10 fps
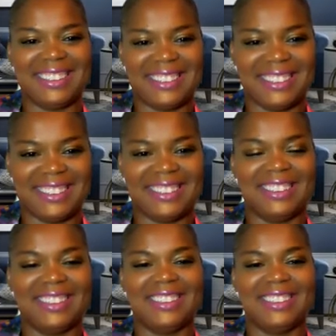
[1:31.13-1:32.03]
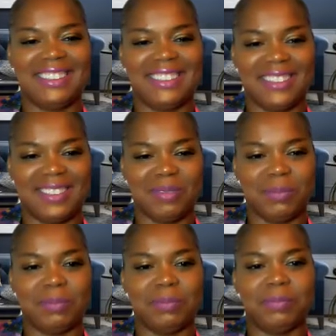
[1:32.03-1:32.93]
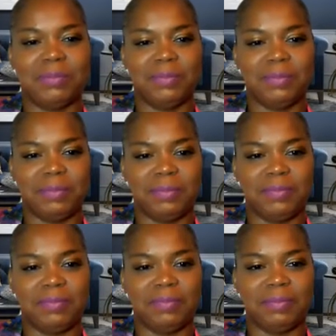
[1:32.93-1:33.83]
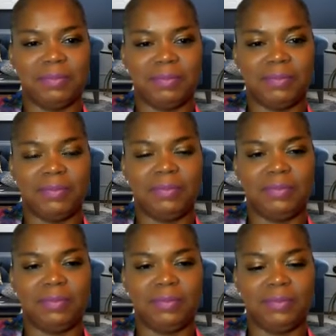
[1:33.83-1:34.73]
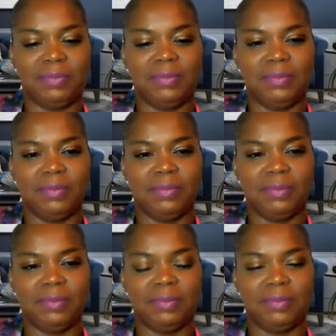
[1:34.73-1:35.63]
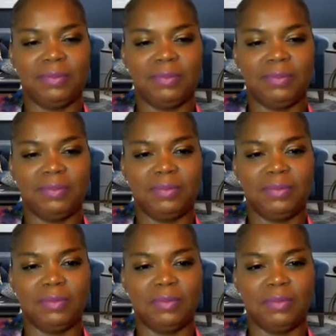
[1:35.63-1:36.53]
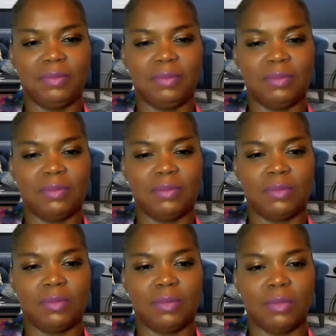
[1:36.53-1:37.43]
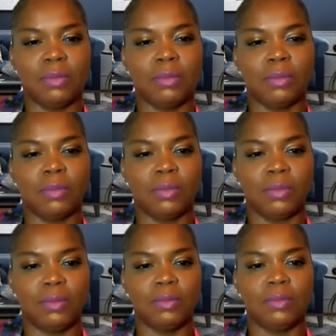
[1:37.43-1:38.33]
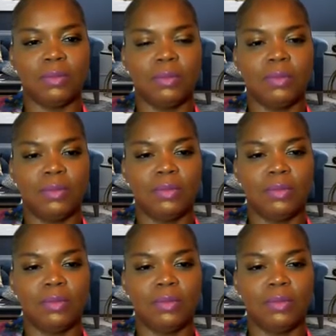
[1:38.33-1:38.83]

The person shown says nothing.